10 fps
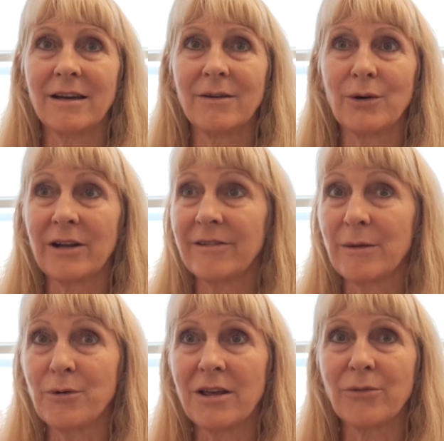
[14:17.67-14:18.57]
when I
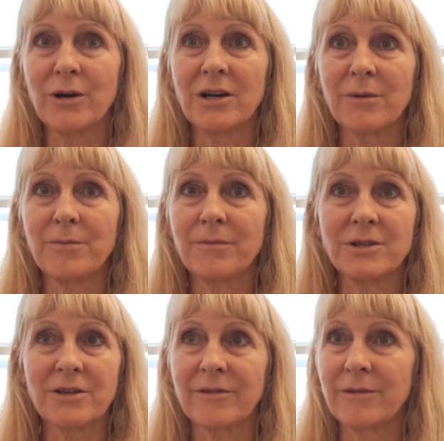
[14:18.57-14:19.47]
say breath work,
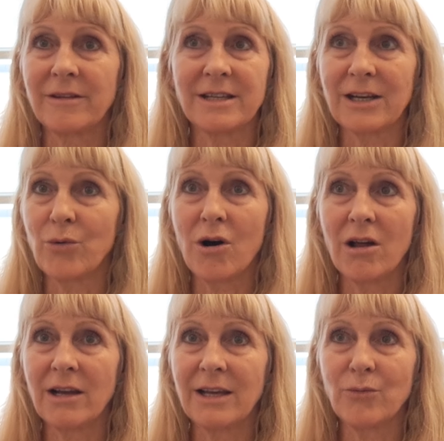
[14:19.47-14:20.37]
just sitting
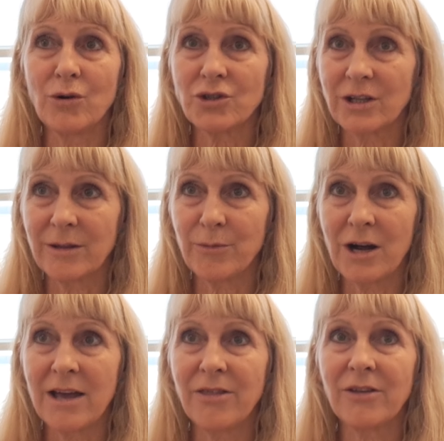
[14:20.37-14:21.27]
quietly and watching the
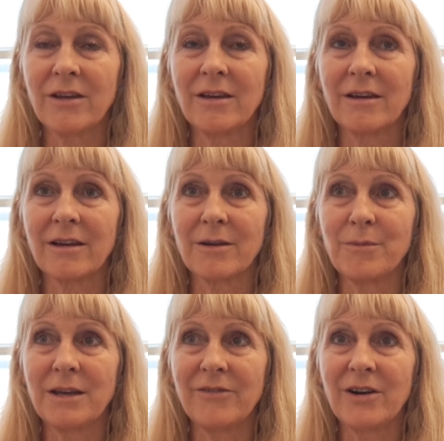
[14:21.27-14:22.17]
breath can
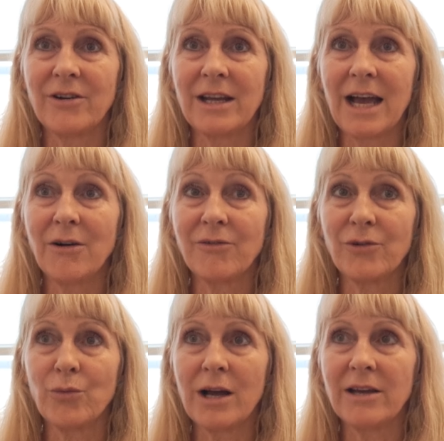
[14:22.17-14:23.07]
be a very
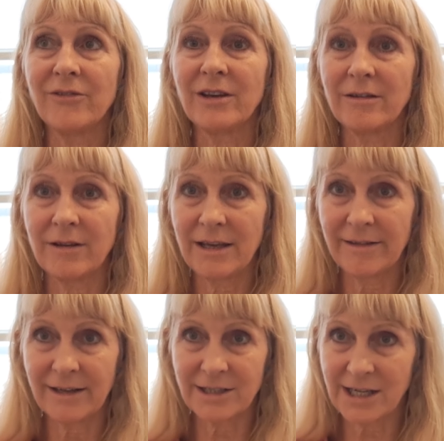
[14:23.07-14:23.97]
helpful way of
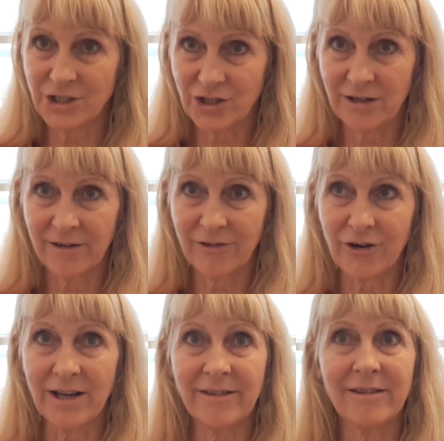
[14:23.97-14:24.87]
easing tension and
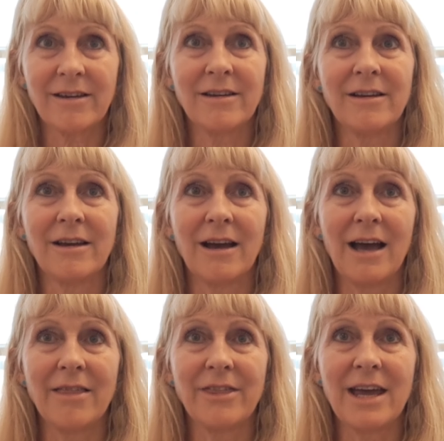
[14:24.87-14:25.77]
stress.
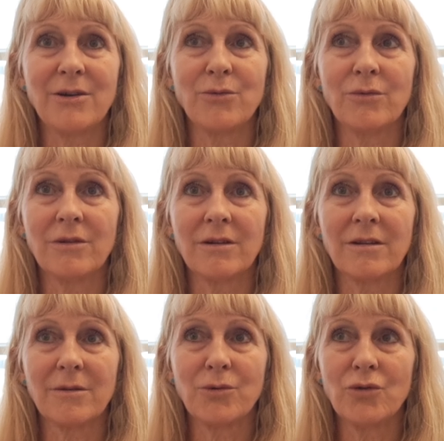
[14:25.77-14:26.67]
And then
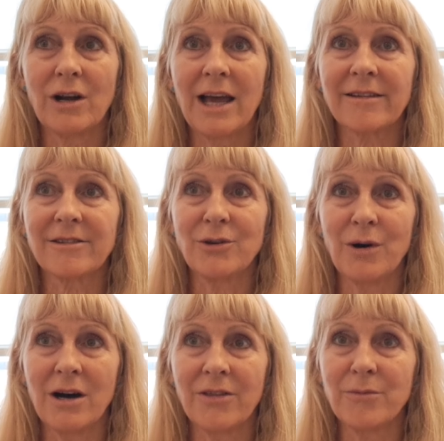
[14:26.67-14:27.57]
the more relaxed you
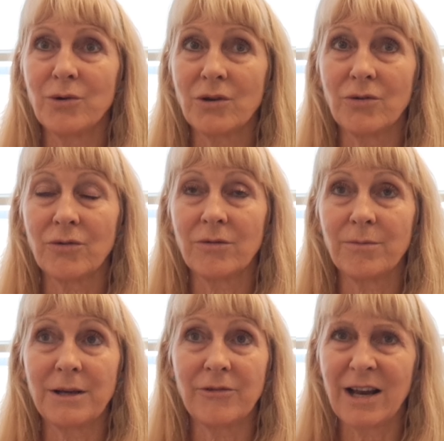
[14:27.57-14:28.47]
are, the more you'll
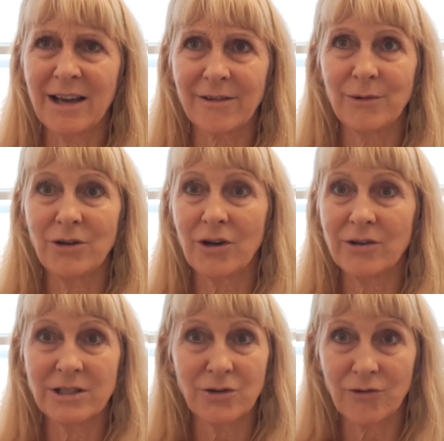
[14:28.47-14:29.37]
be relaxed when you go
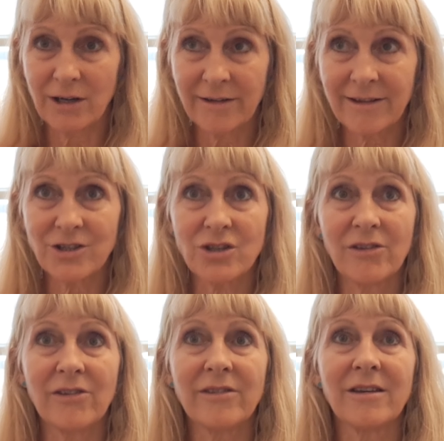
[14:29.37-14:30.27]
into your running
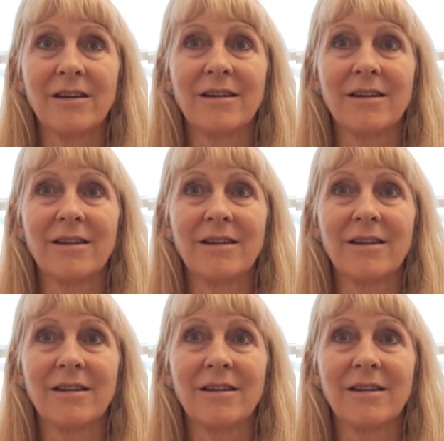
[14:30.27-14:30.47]
sessions.